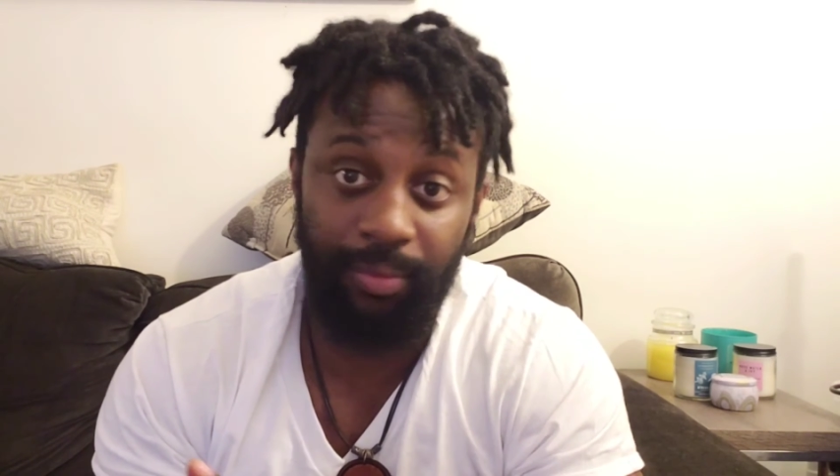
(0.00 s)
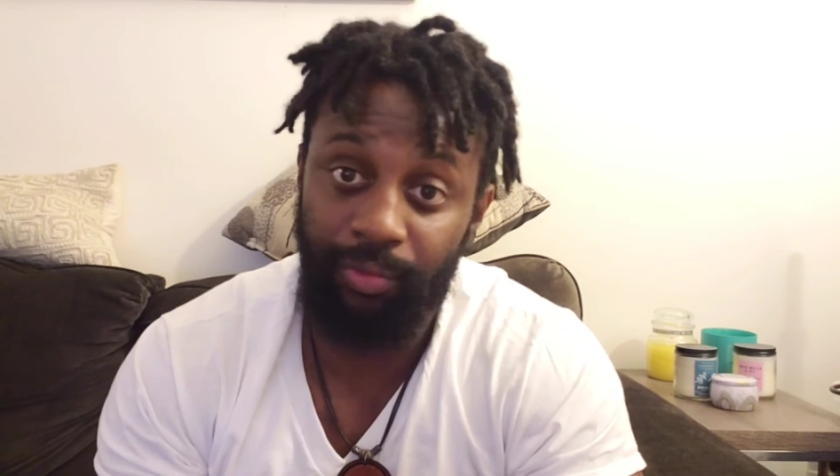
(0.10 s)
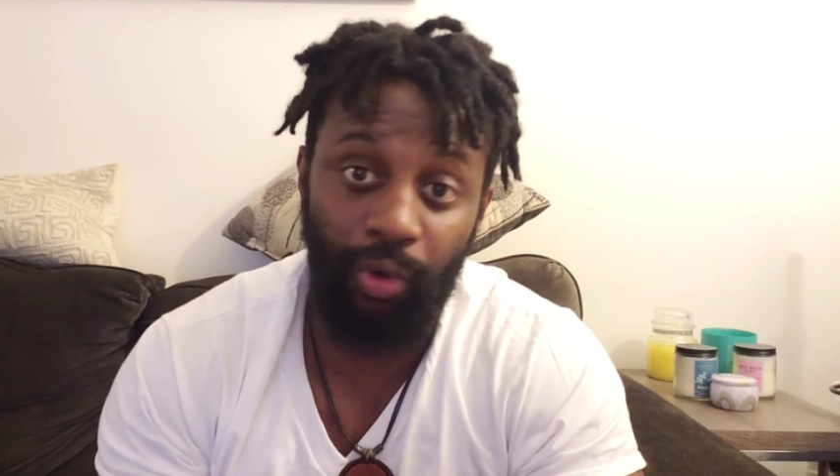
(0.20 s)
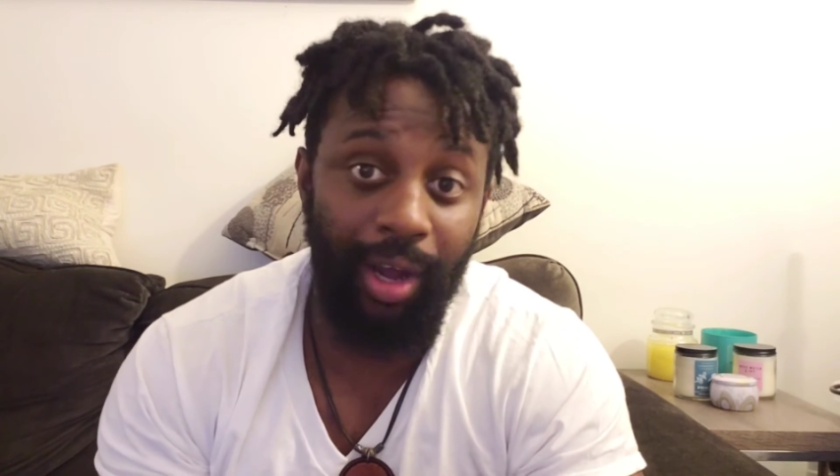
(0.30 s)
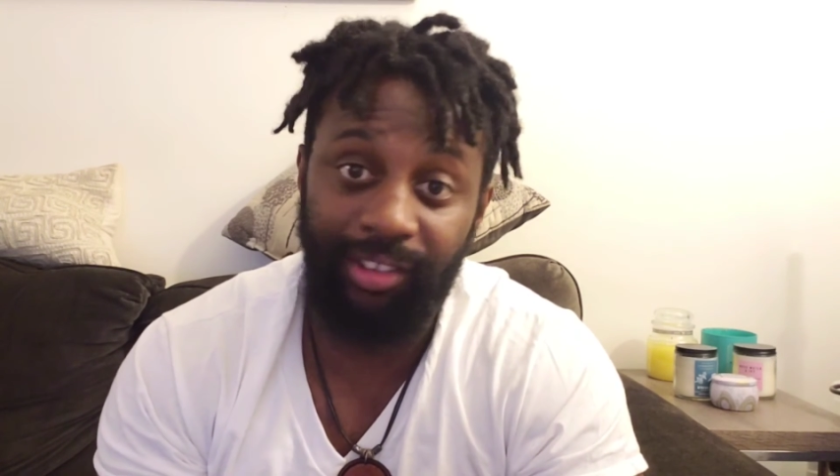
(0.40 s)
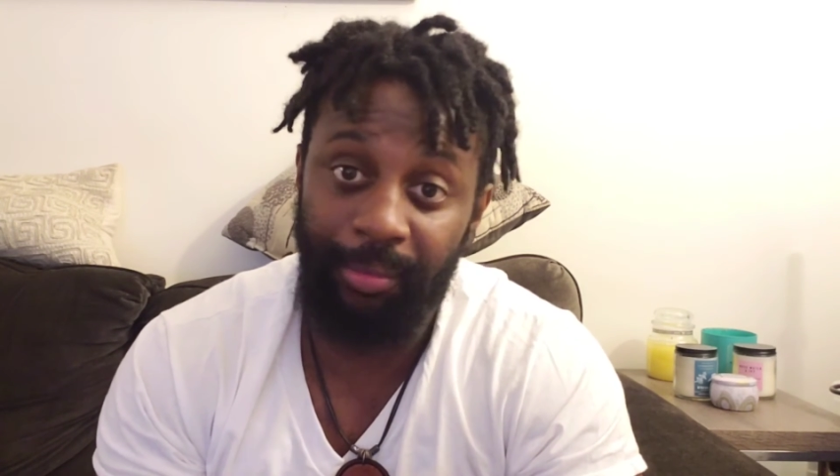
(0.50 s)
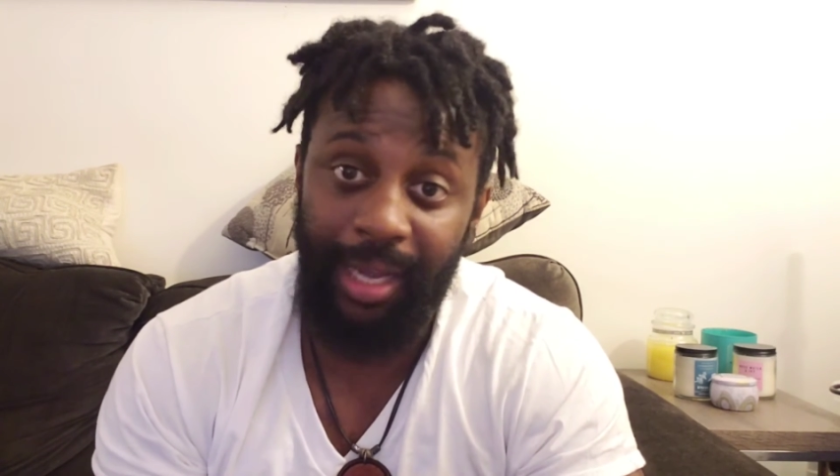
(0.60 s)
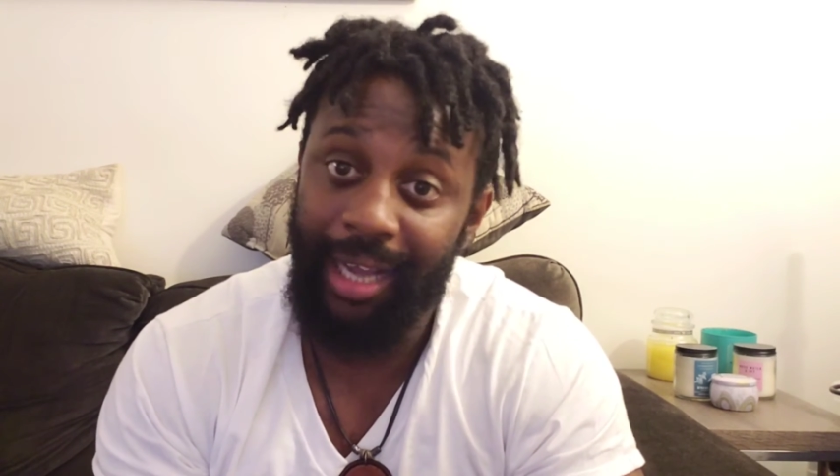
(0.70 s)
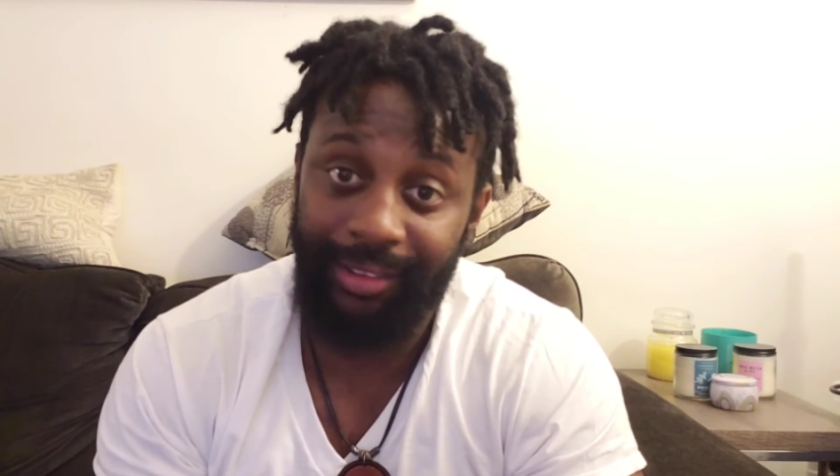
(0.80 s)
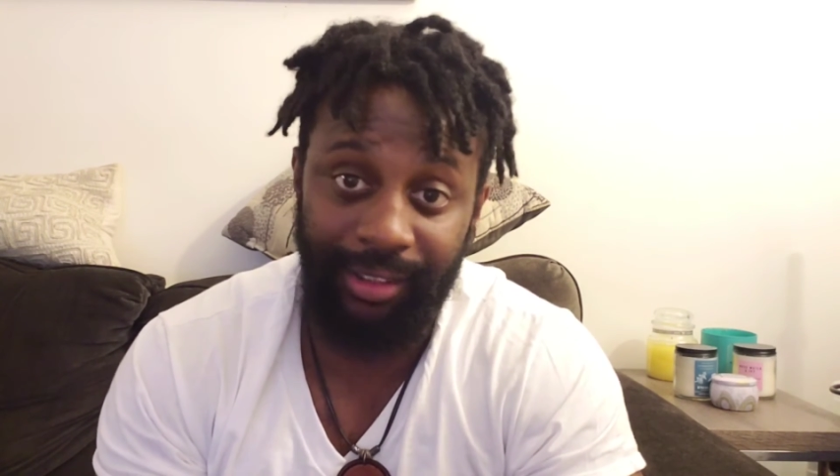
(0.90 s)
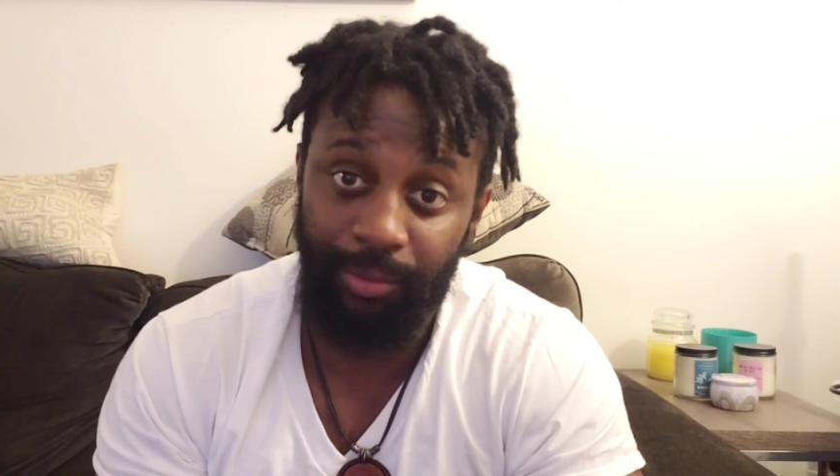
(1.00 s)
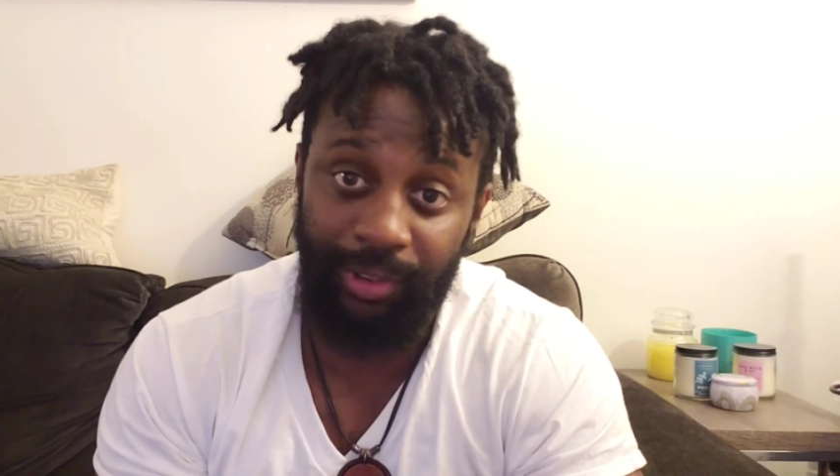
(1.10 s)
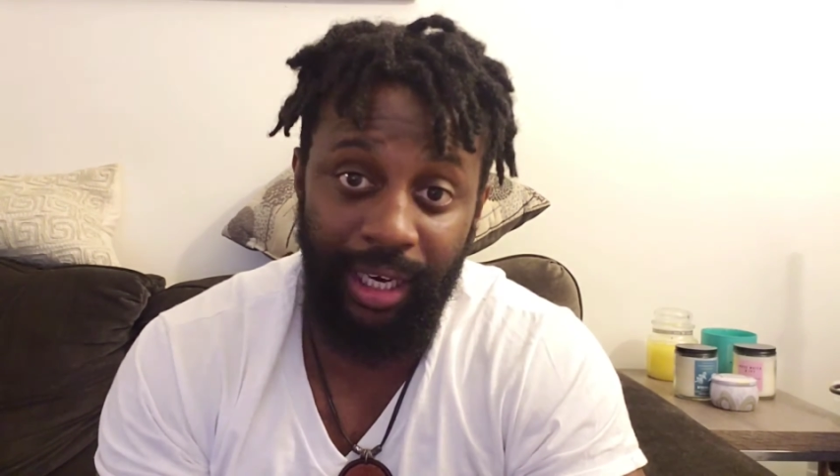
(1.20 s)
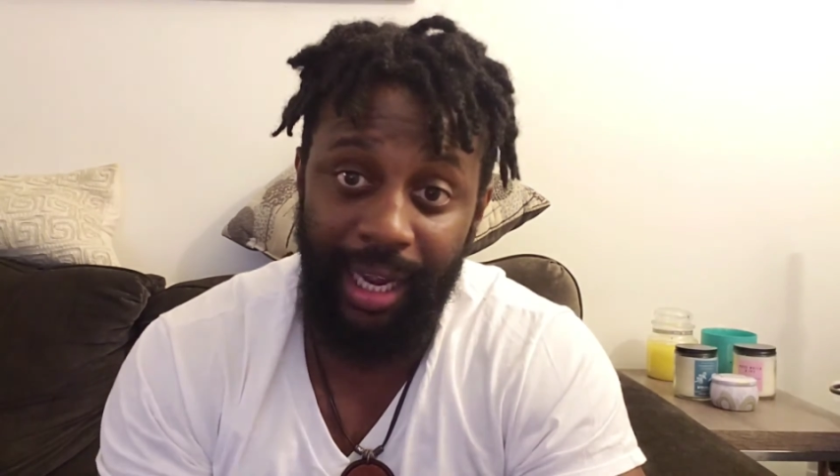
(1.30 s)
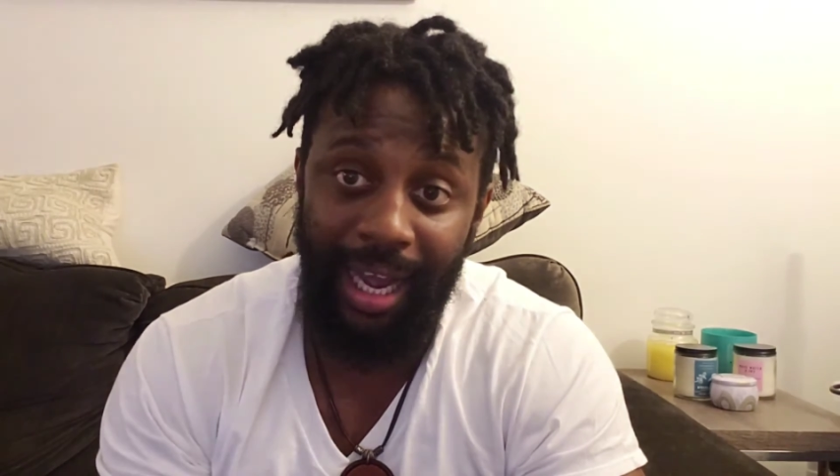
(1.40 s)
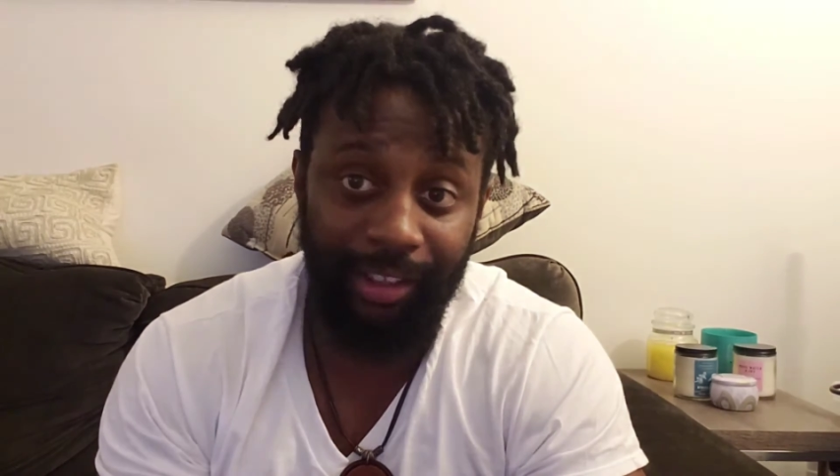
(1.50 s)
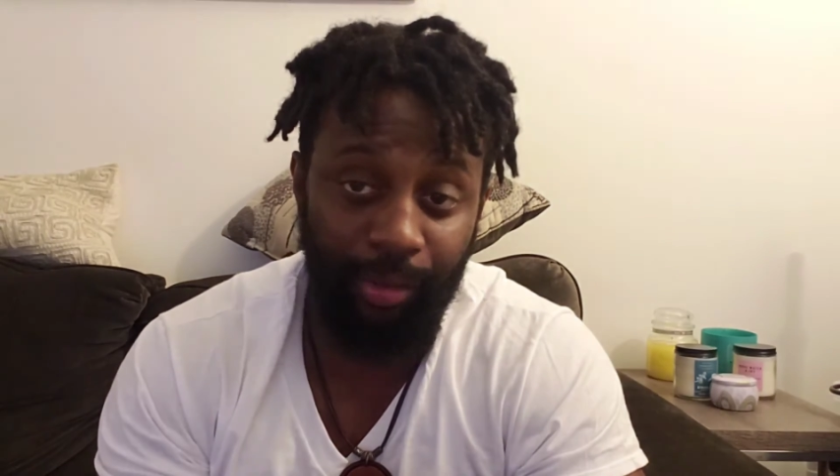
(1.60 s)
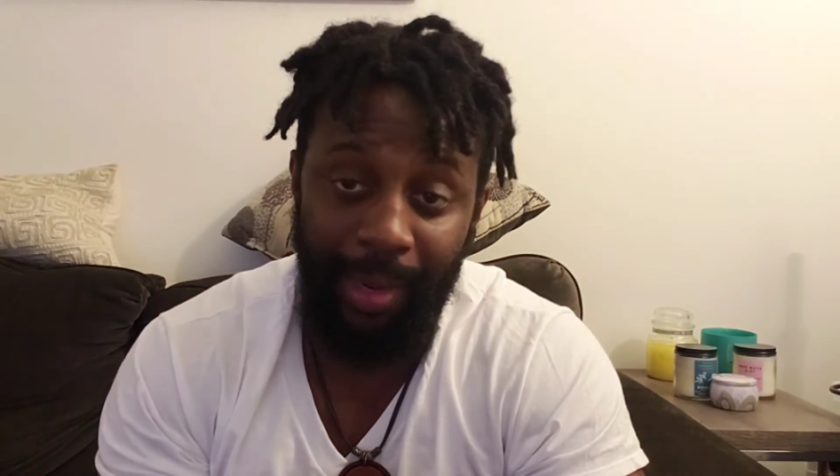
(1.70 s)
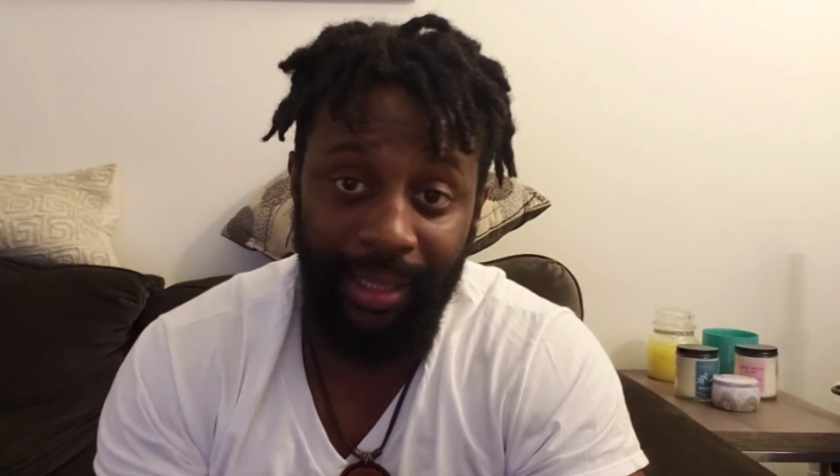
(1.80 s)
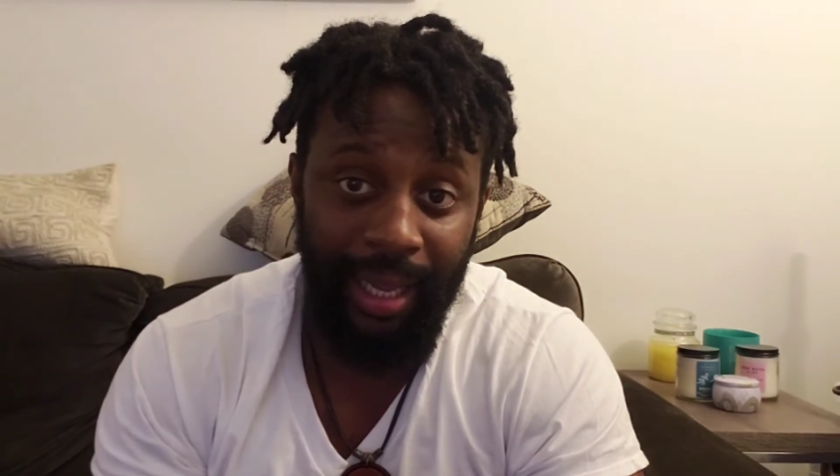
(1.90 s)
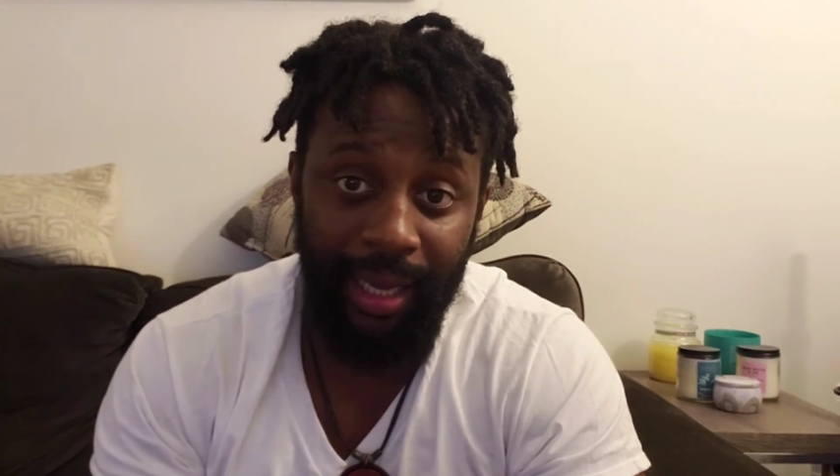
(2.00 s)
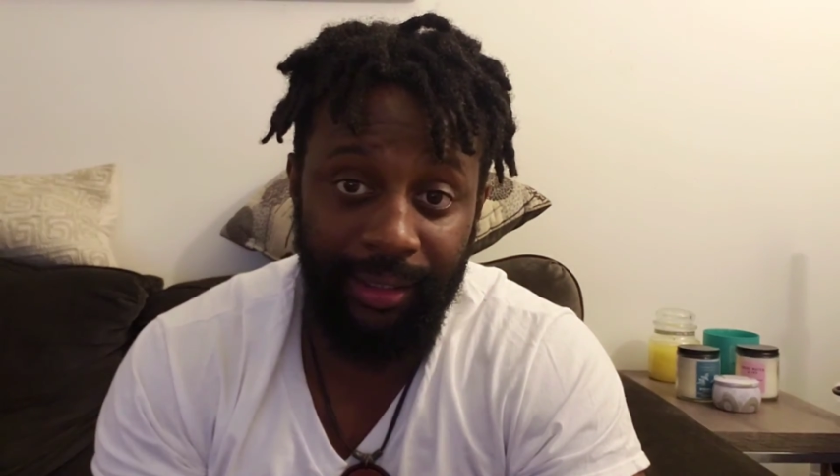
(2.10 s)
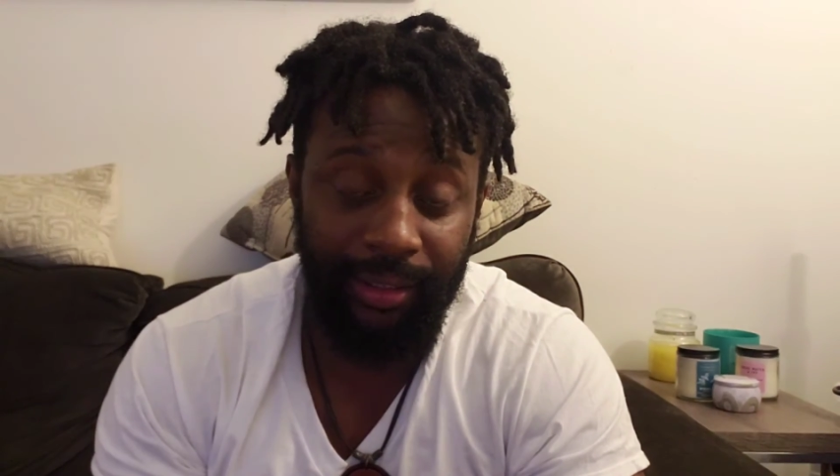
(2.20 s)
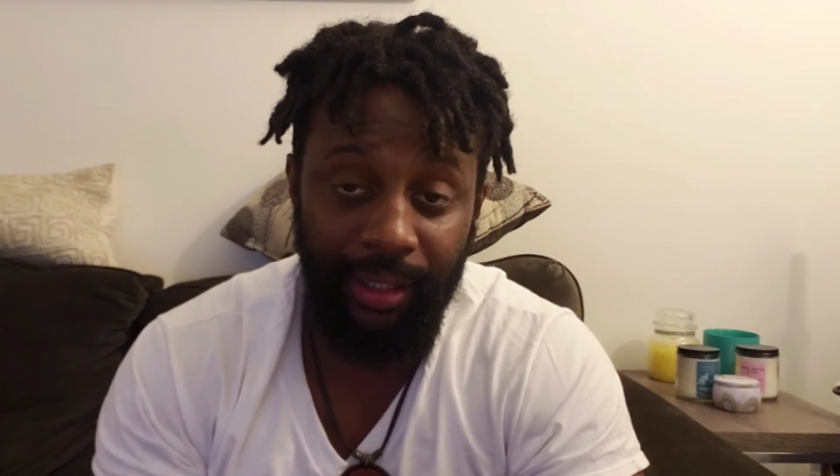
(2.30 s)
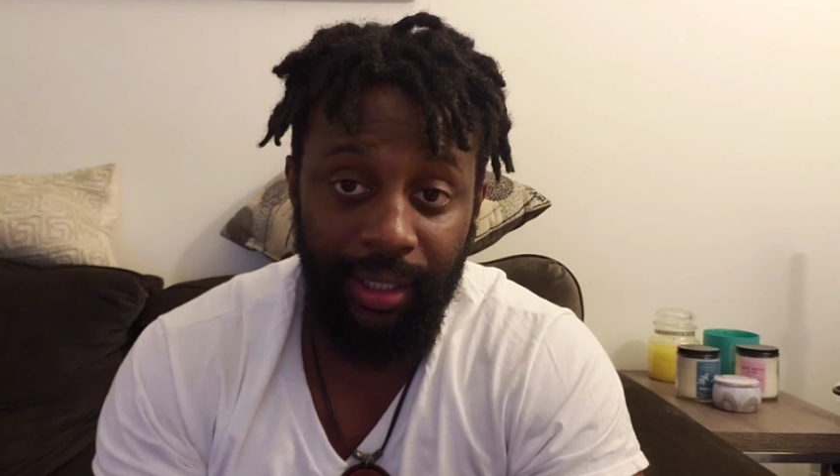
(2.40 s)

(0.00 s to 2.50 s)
throw out some content with y'all guys on my locks.